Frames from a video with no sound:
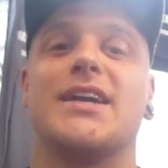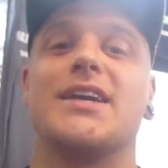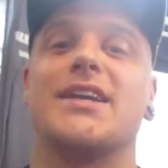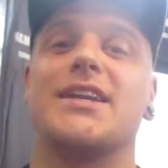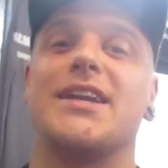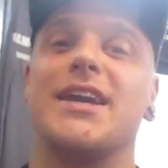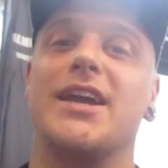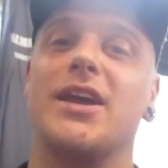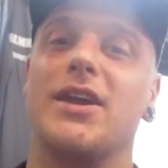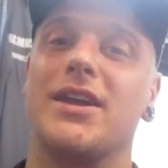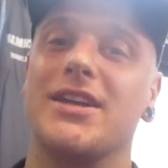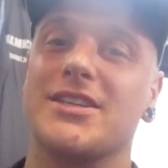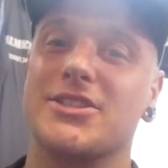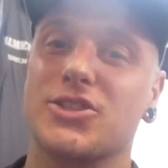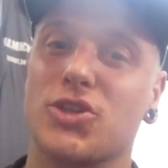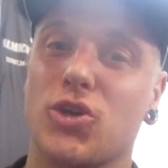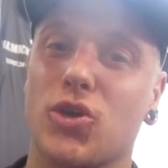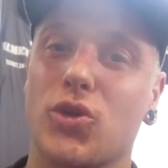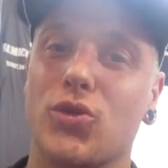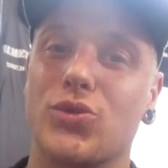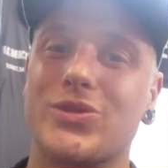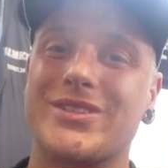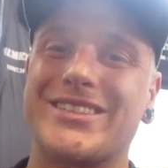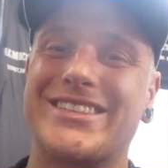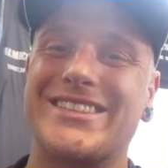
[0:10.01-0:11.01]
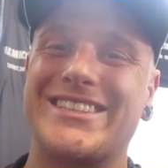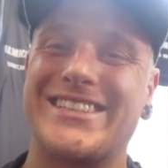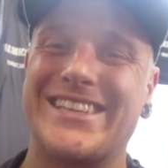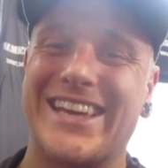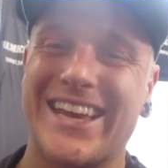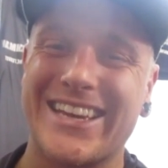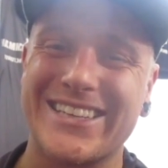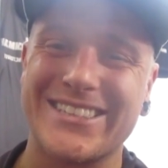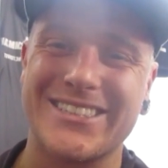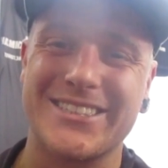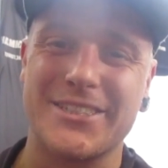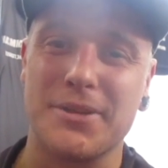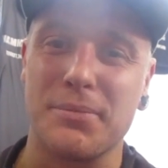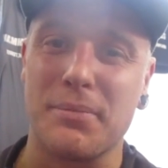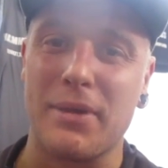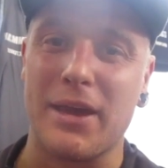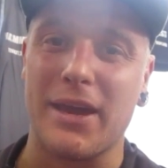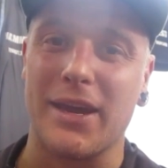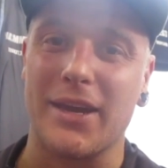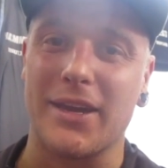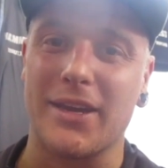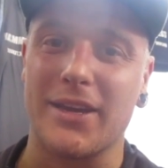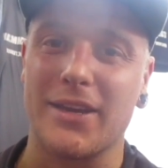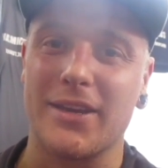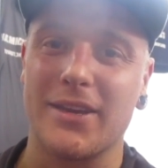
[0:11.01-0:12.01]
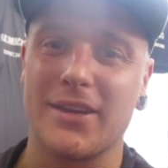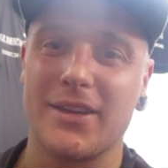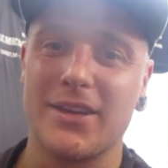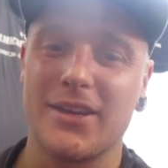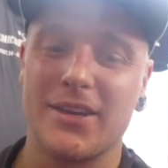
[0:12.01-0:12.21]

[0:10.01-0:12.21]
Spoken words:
Now, it's called guesstimating.